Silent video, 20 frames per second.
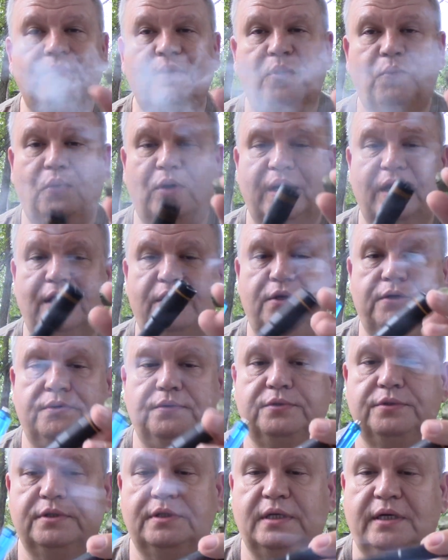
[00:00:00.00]
will get
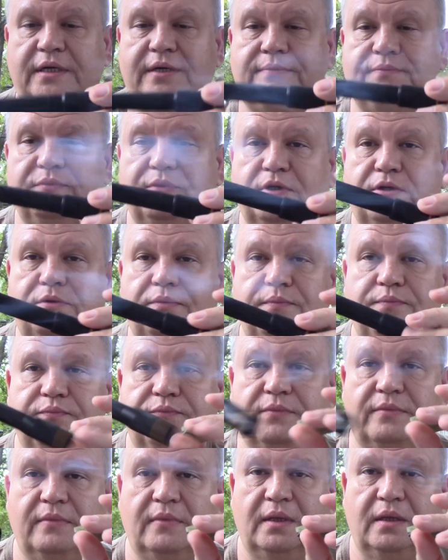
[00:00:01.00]
used. Uh, little
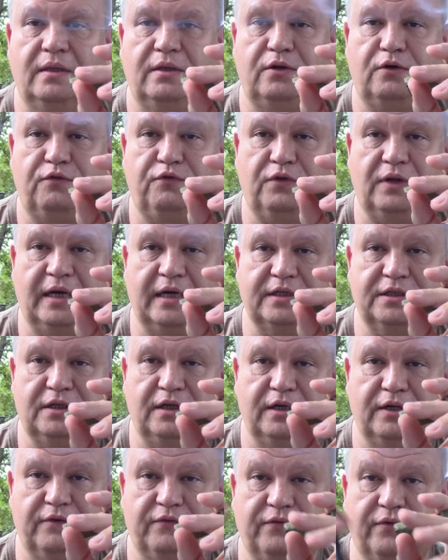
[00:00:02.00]
little
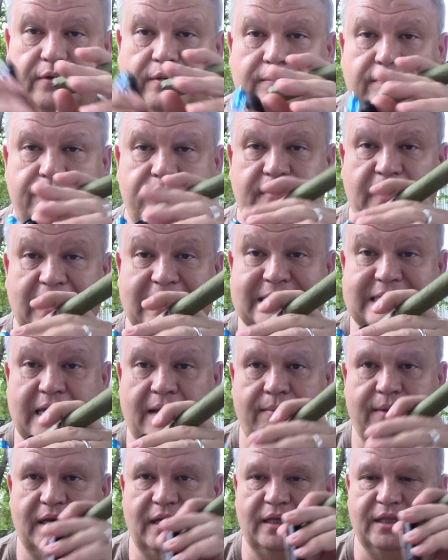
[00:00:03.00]
flashlight for
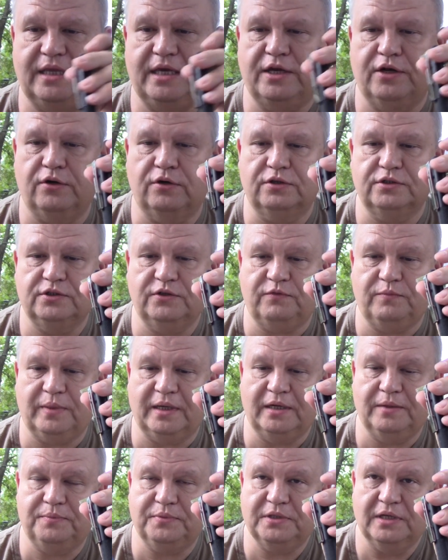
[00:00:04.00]
examining the innards of
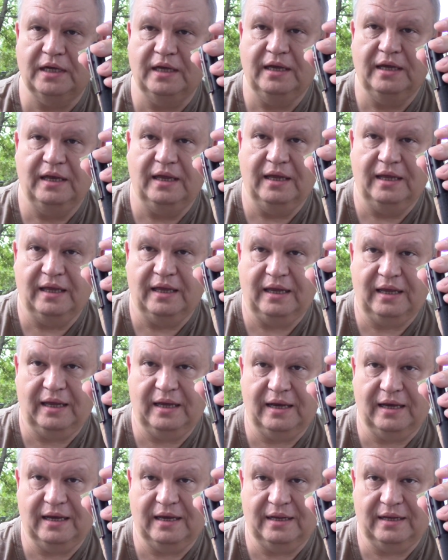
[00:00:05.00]
pipes,
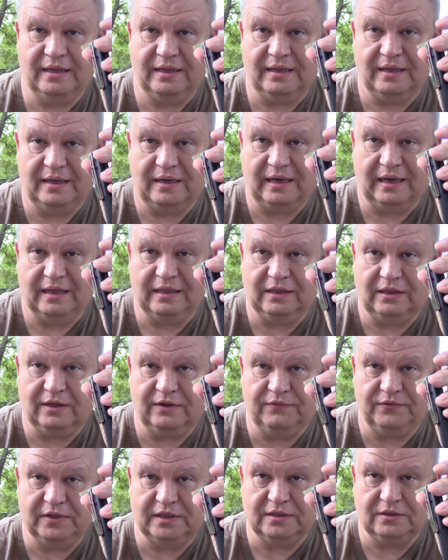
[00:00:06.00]
and I
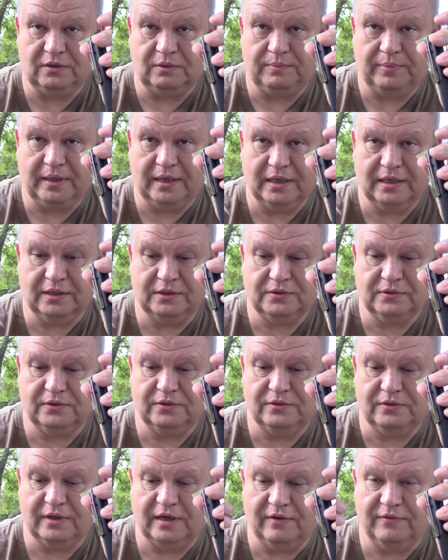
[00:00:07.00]
love these little pocket
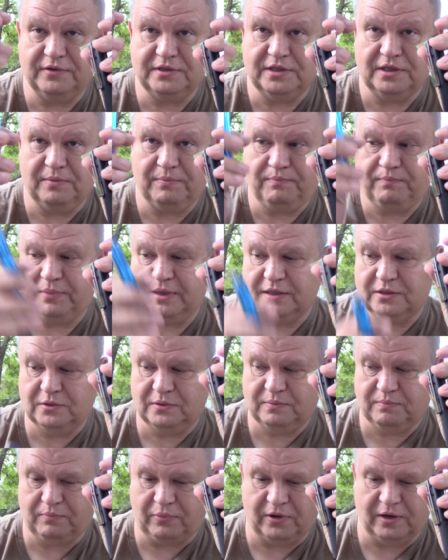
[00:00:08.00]
screwdrivers. And the
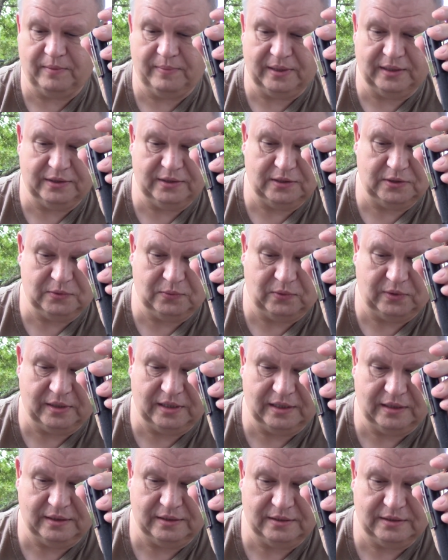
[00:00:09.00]
best part about this one
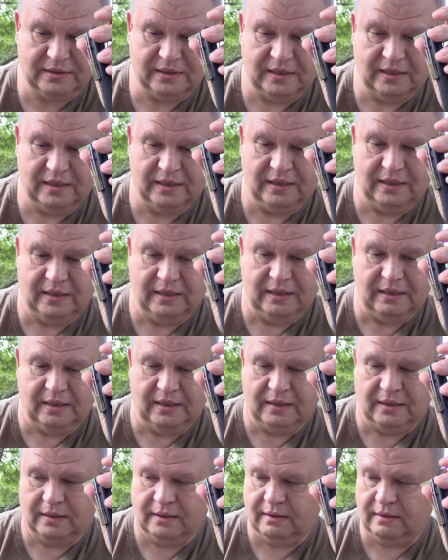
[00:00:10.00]
is
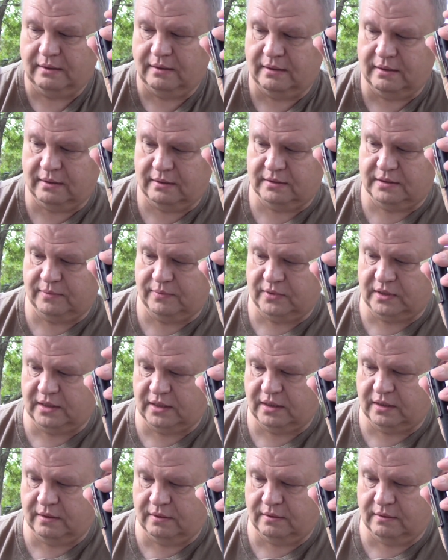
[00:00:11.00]
uh, something I
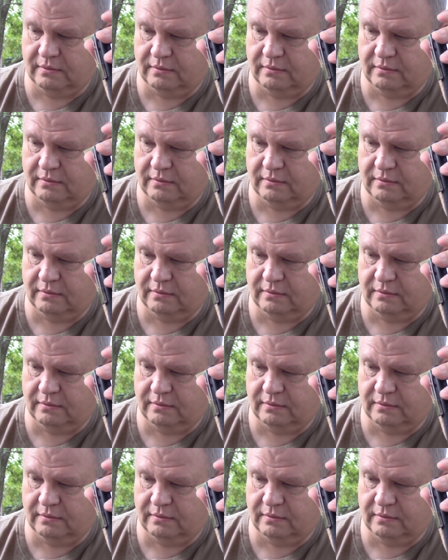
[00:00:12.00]
can.